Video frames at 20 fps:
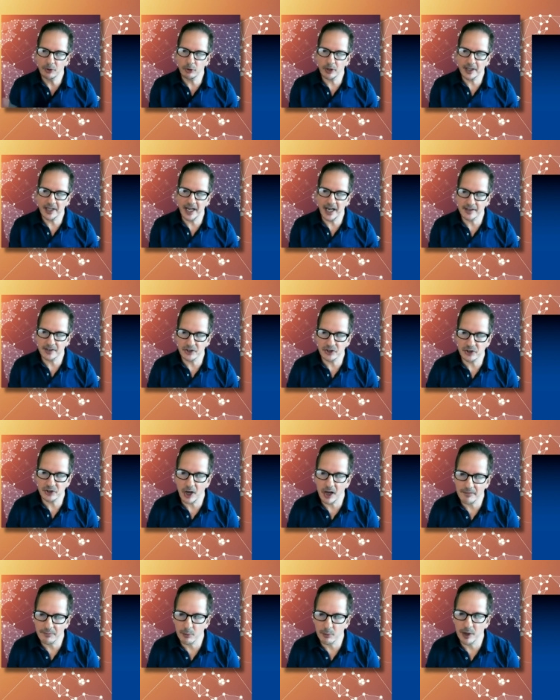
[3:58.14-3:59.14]
If you look at the
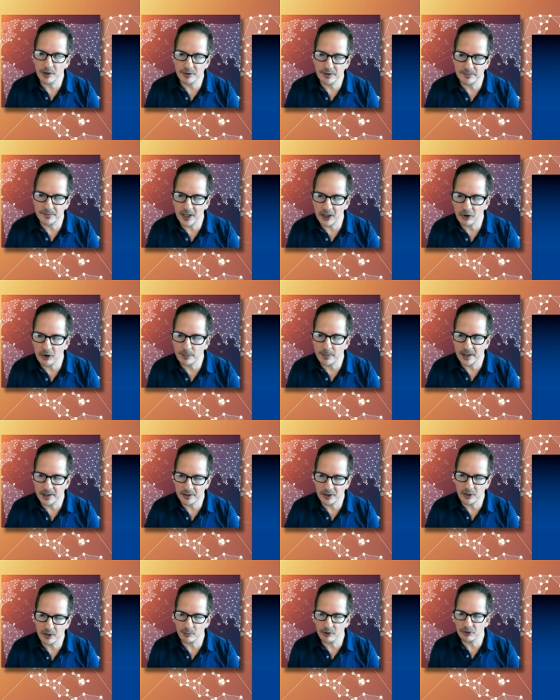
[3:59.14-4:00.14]
software development